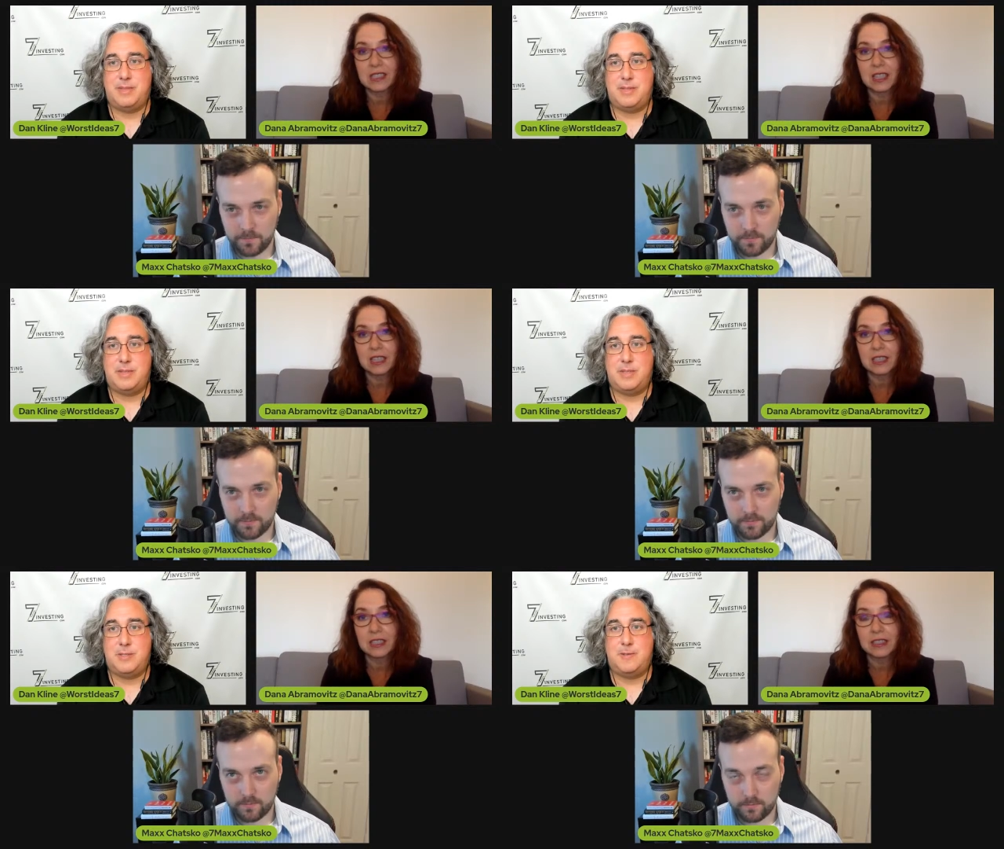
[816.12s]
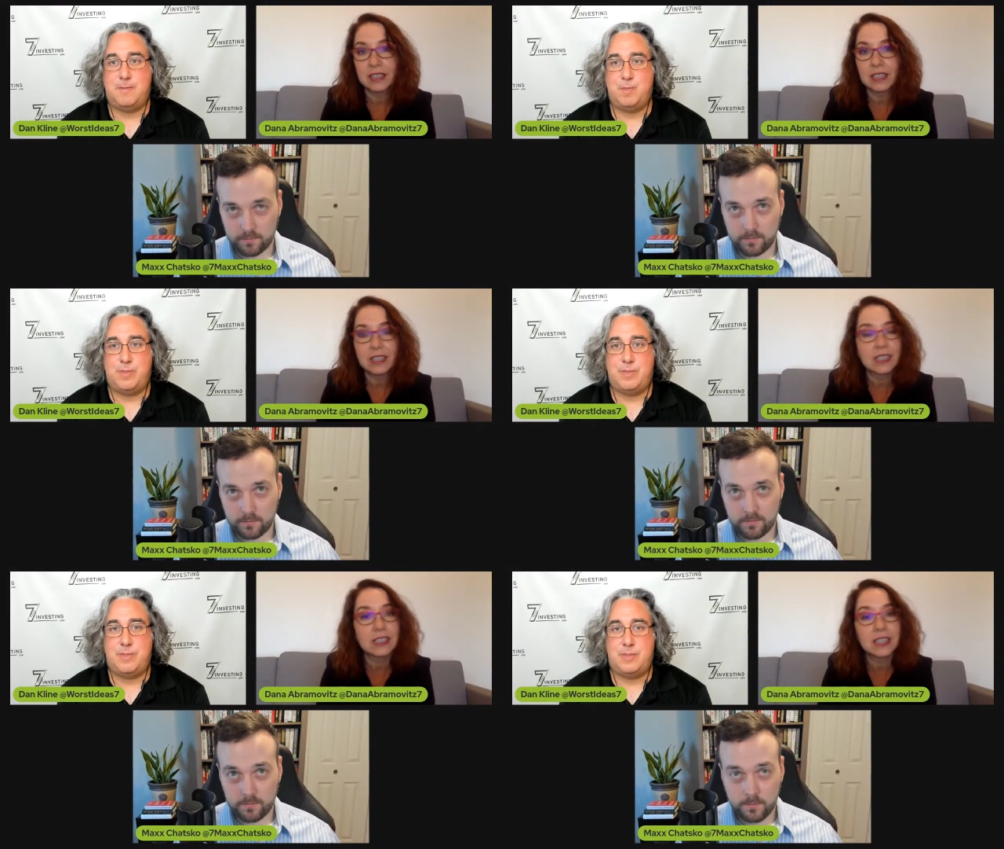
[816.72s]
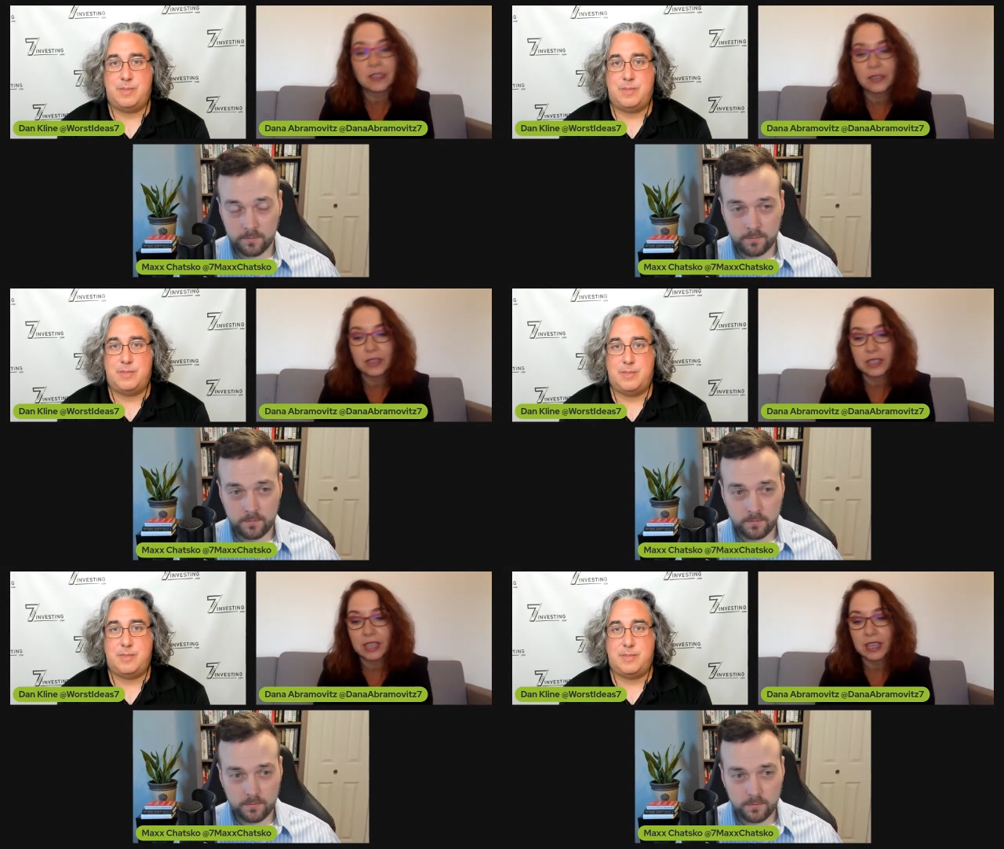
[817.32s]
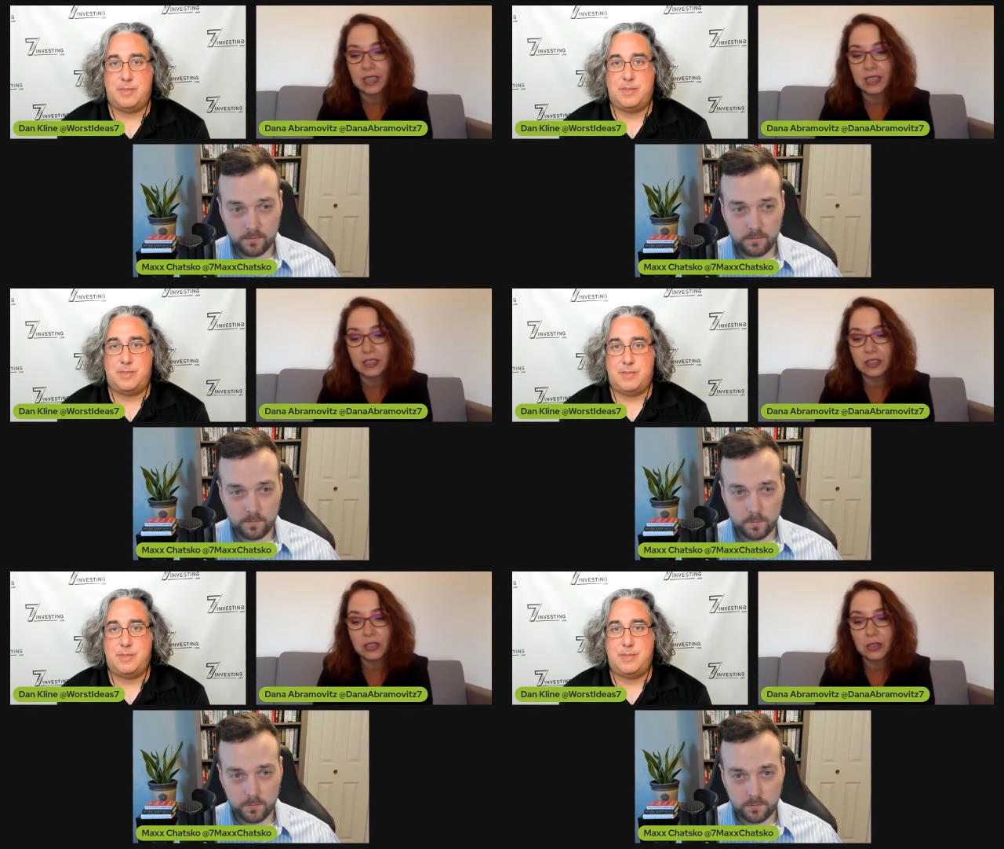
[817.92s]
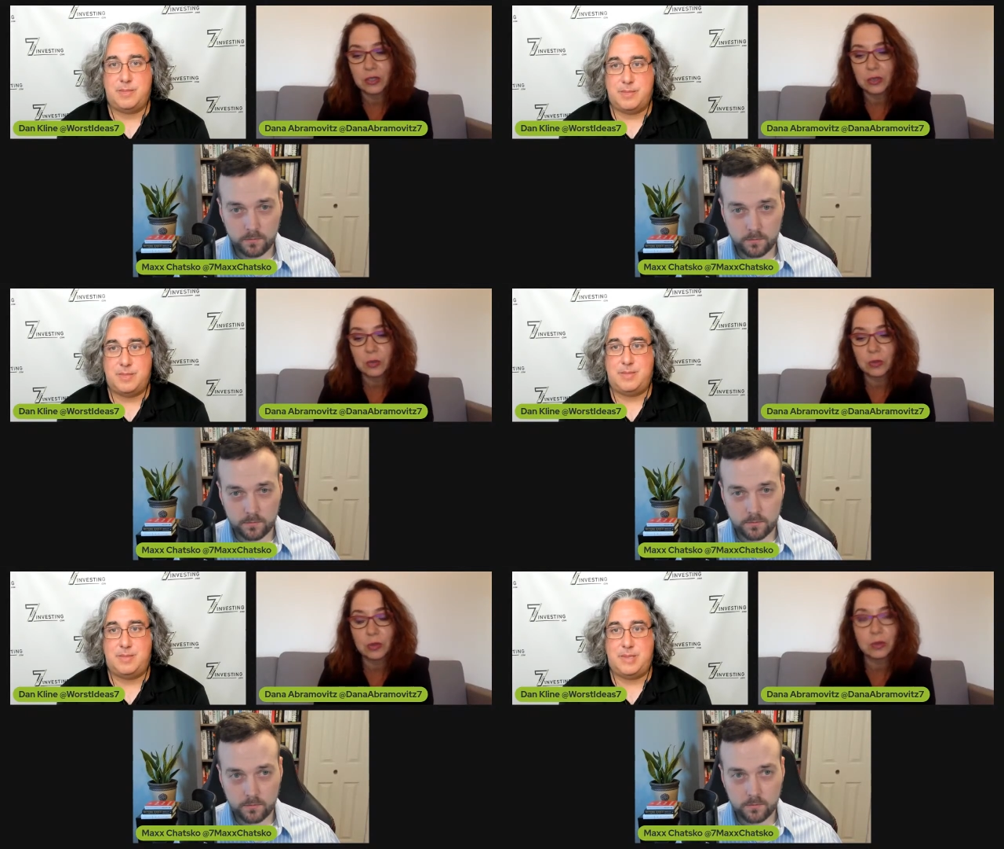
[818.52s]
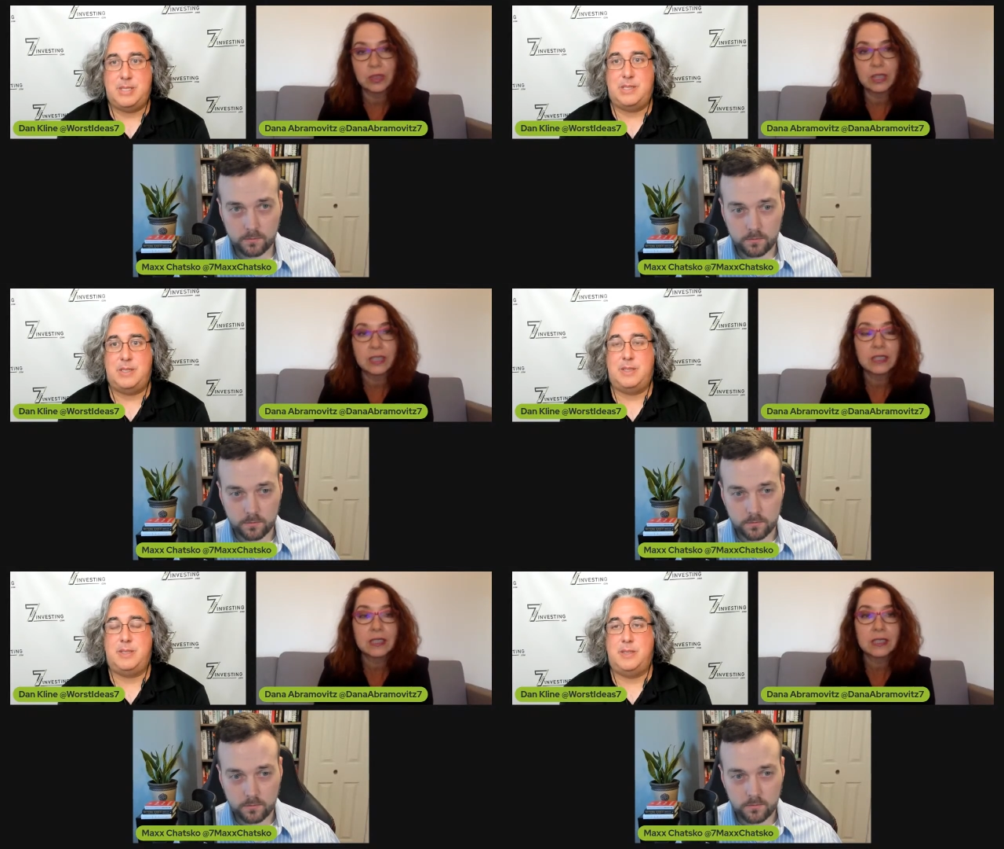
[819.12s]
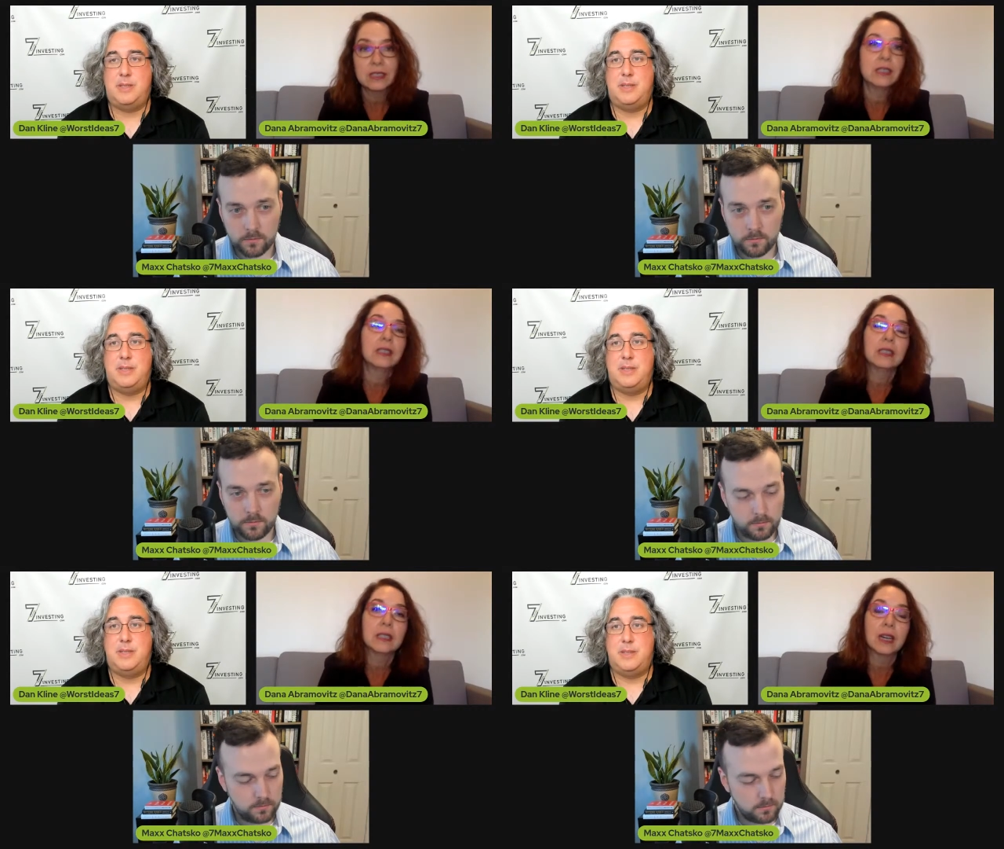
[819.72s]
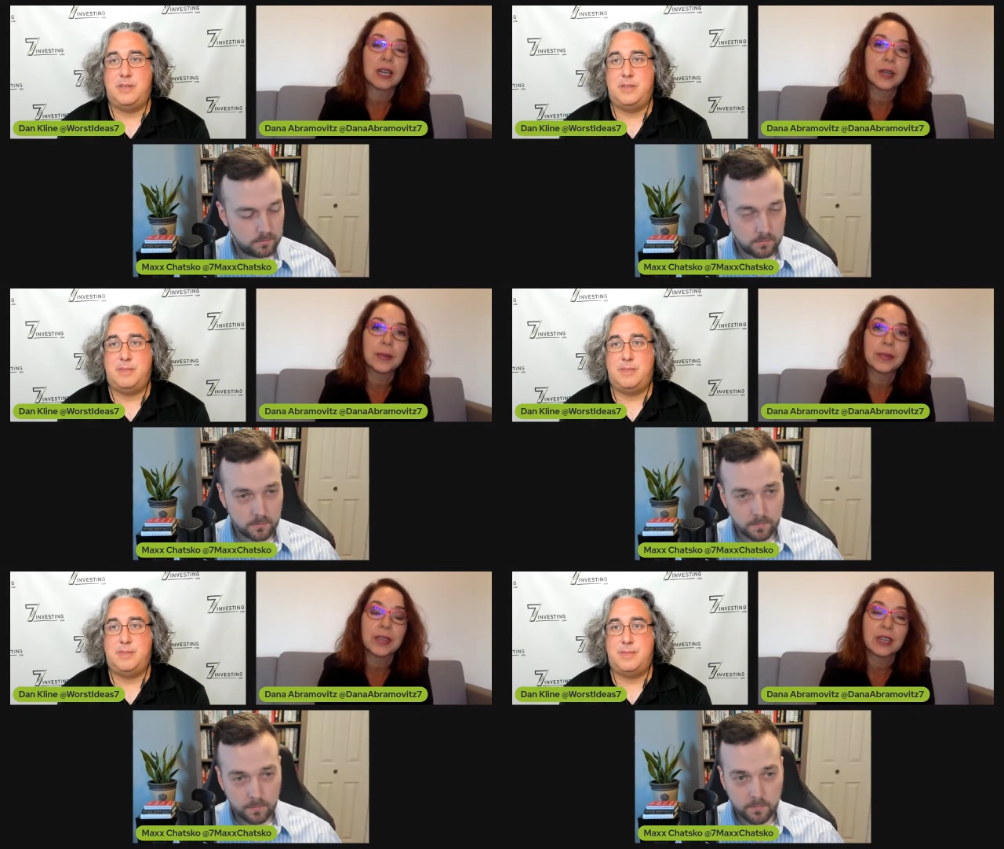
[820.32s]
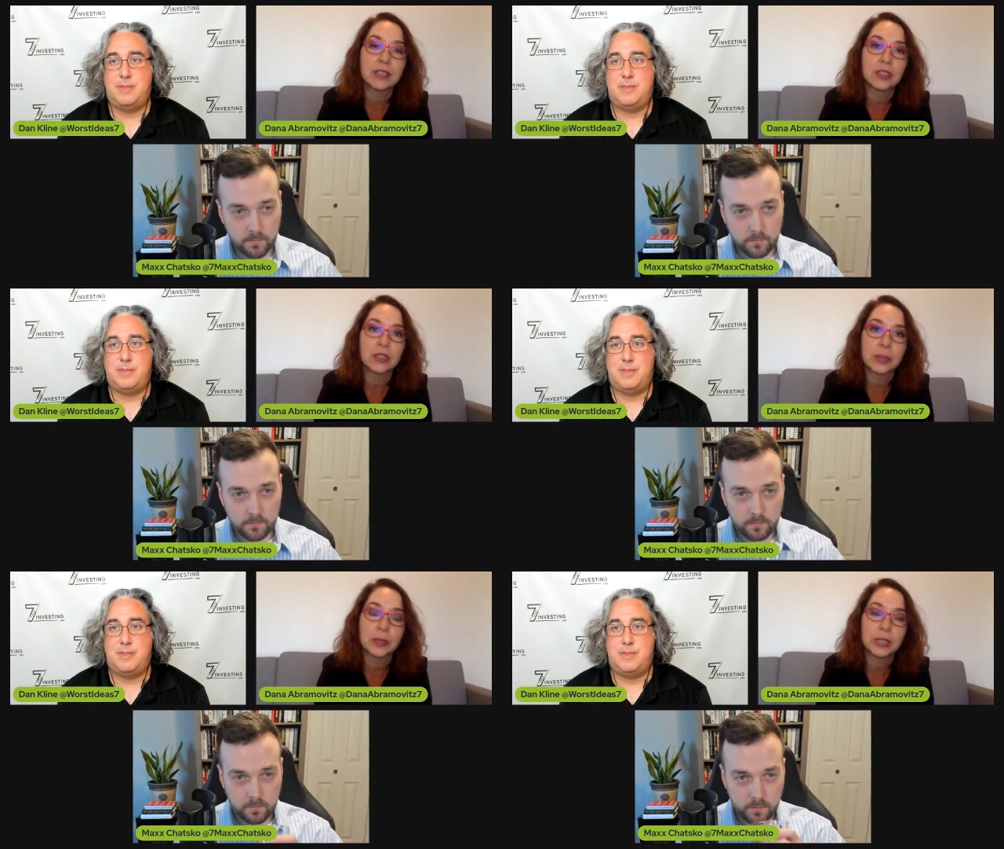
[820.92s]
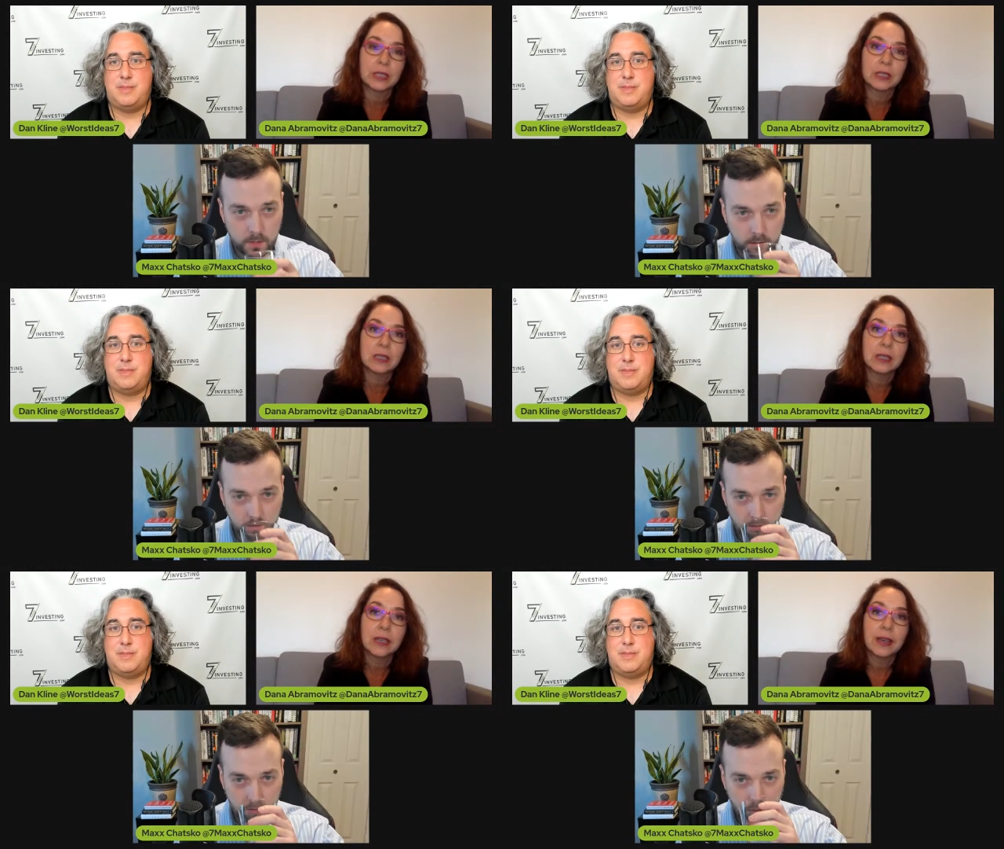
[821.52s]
Speaker 1: uh, that that's a tough one, and you know you'd you'd like to see um, that disruption,